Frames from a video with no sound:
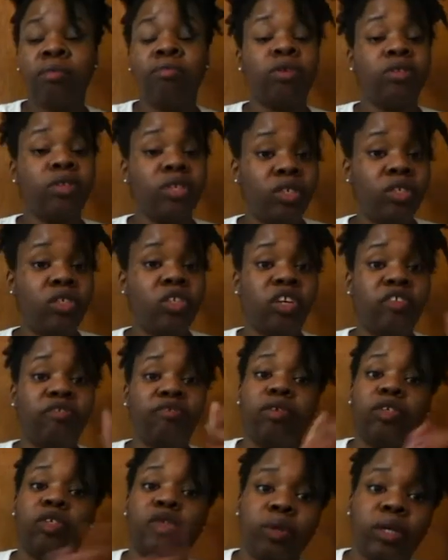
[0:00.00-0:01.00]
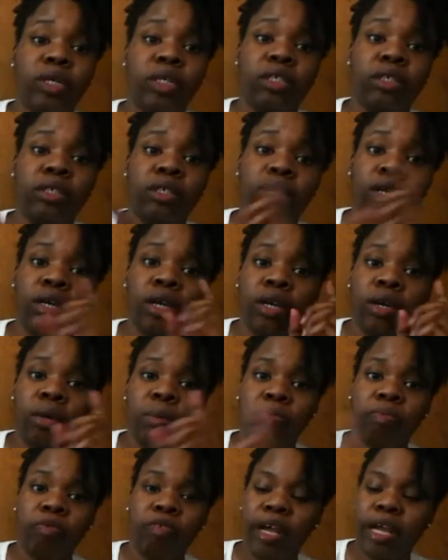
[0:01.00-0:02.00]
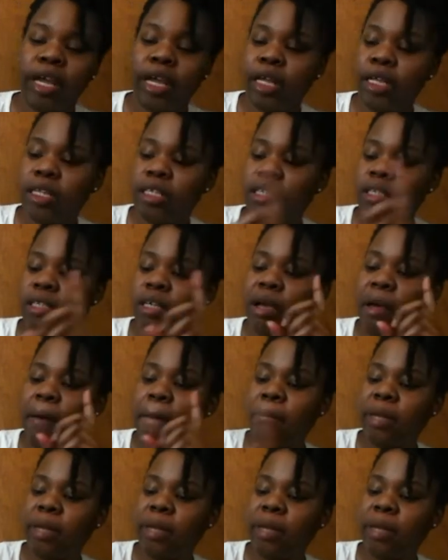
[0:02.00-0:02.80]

well, this is good for twist, braids,